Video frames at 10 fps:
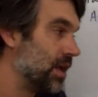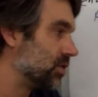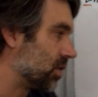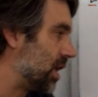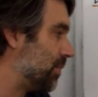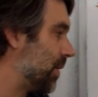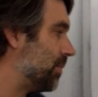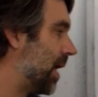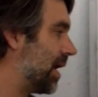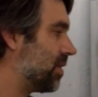So keep in
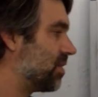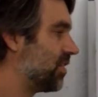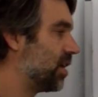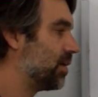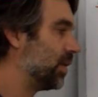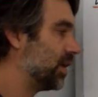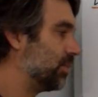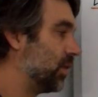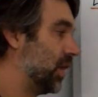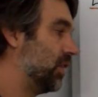mind that the variable
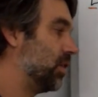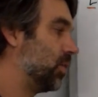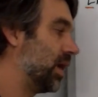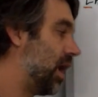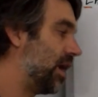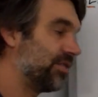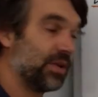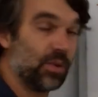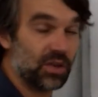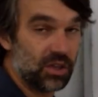input, though we
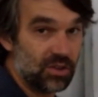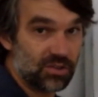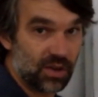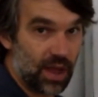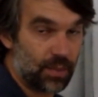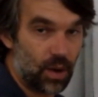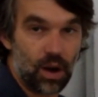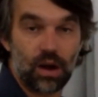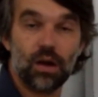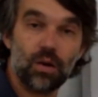often will use
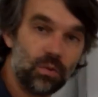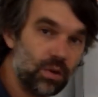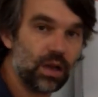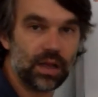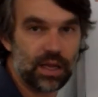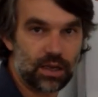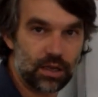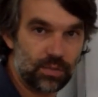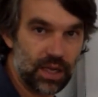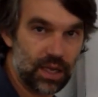labor, really it
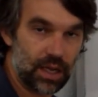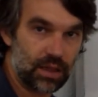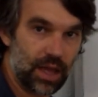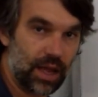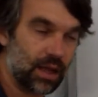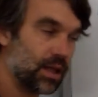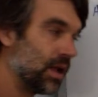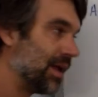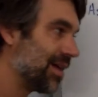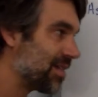could be anything.
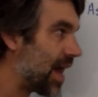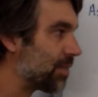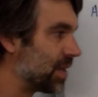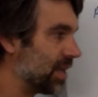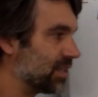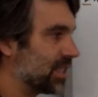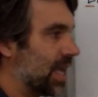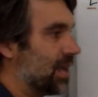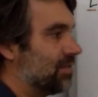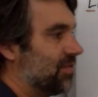That being
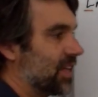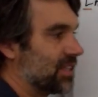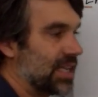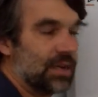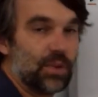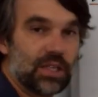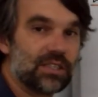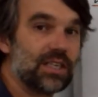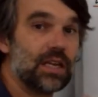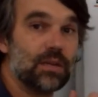said, fixed
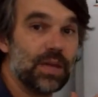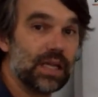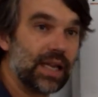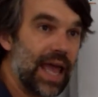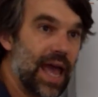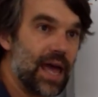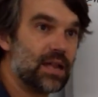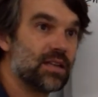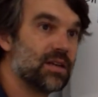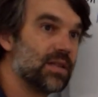inputs tend to be
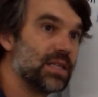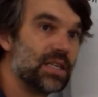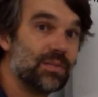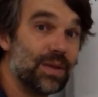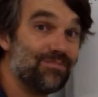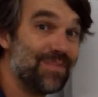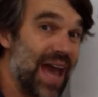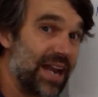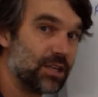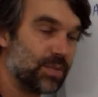land, they tend to be
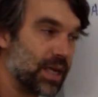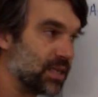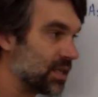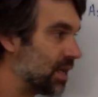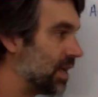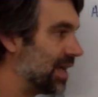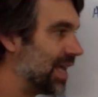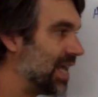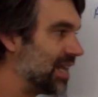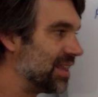management,
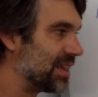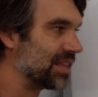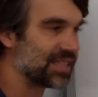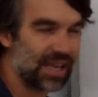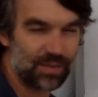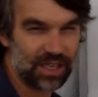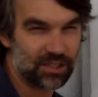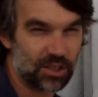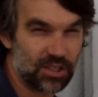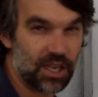anything that's going to be
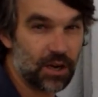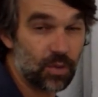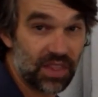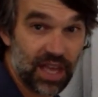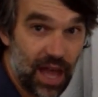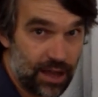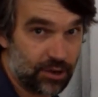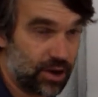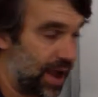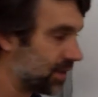associated with a
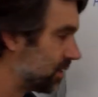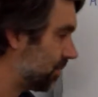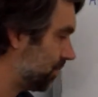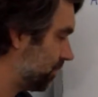contract.